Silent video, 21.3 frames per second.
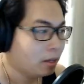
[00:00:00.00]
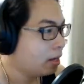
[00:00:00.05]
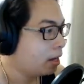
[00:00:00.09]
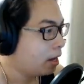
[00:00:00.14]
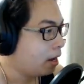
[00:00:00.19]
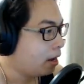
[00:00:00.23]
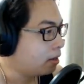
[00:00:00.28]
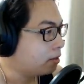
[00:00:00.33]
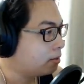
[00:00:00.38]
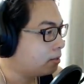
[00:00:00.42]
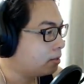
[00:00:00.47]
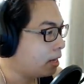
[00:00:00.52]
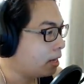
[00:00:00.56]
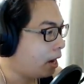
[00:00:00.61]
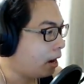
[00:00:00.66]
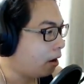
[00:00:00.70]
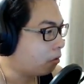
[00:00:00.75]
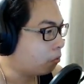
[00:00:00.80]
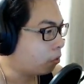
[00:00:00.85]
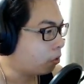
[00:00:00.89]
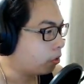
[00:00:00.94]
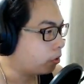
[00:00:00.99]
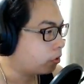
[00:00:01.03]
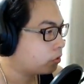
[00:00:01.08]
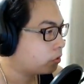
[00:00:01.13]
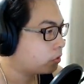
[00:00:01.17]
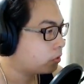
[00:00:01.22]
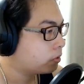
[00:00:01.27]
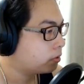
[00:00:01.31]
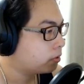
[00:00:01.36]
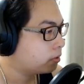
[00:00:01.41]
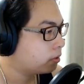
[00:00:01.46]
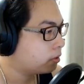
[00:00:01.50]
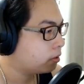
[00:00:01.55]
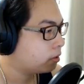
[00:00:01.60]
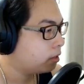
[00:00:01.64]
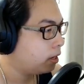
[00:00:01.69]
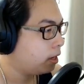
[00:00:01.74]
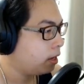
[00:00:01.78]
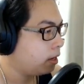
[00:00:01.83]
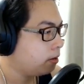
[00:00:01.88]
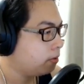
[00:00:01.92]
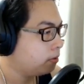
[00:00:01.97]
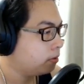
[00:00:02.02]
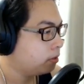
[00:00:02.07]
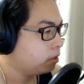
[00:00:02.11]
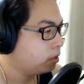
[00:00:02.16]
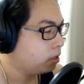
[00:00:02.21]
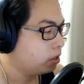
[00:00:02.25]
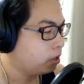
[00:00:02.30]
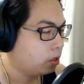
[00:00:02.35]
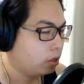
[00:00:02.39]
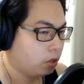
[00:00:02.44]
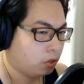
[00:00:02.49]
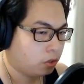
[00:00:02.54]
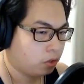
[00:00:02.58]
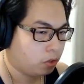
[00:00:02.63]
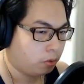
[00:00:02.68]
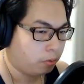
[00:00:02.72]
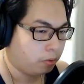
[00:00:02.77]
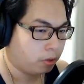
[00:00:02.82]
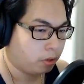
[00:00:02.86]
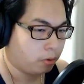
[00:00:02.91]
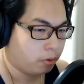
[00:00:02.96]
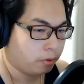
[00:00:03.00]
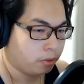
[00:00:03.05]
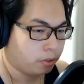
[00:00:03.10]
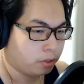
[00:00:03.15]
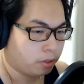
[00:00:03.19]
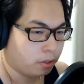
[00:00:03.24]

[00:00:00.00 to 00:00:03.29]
and see how it works. Okay, so we'll go into the